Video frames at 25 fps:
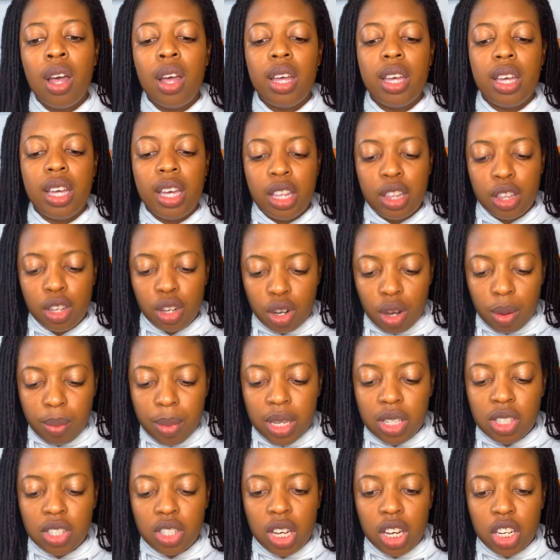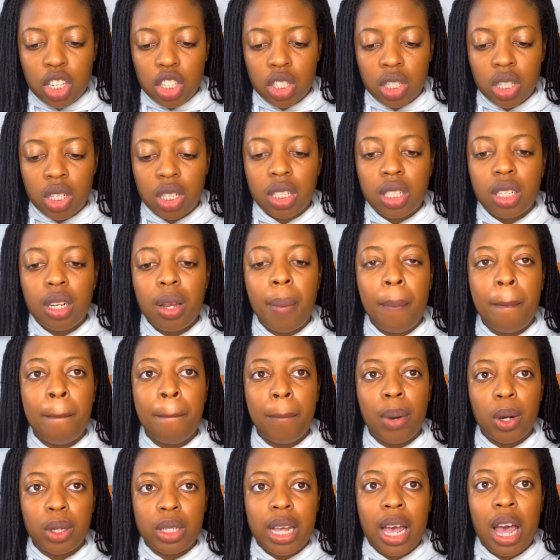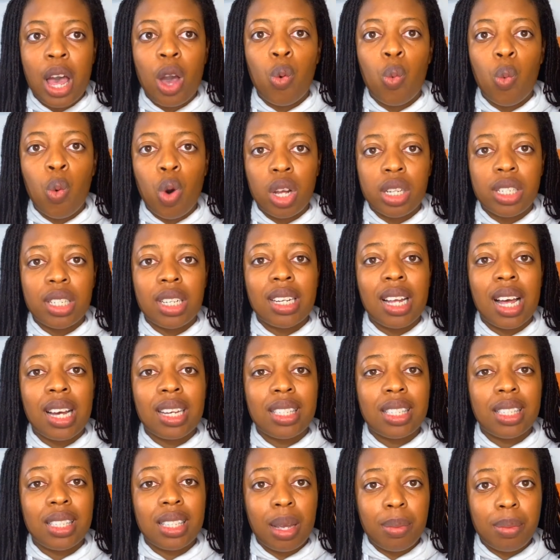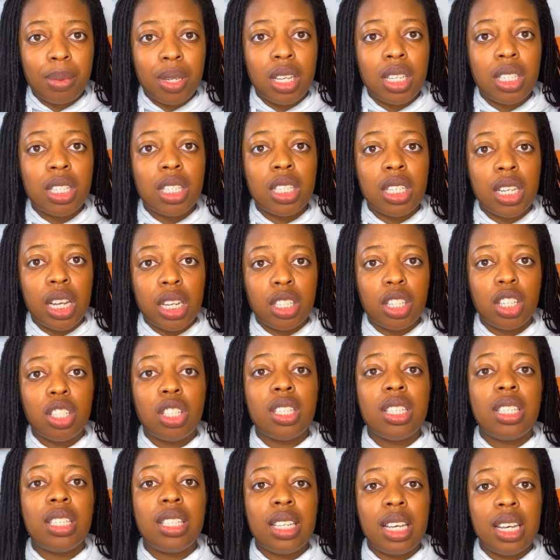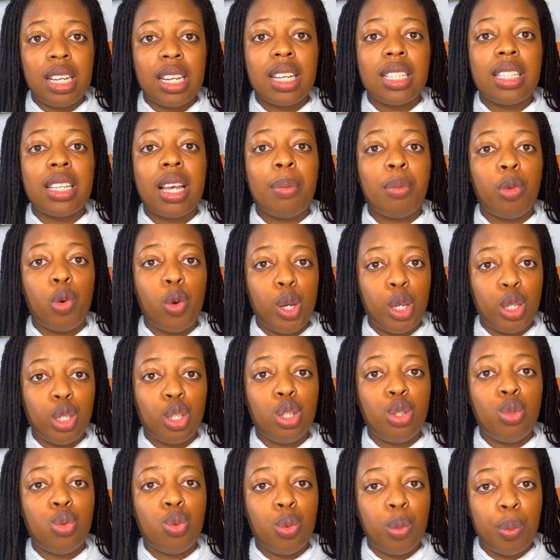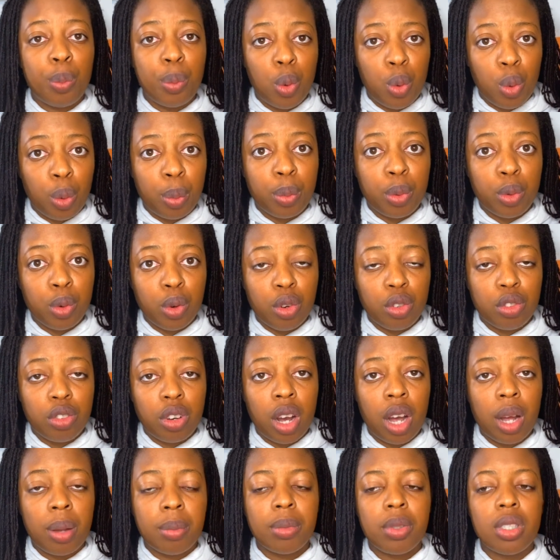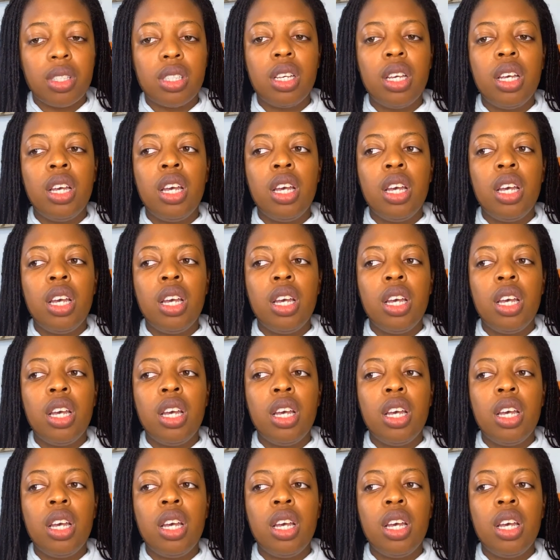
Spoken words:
in the comment section. But I want an acceptance letter to say that I'm going to do both programs.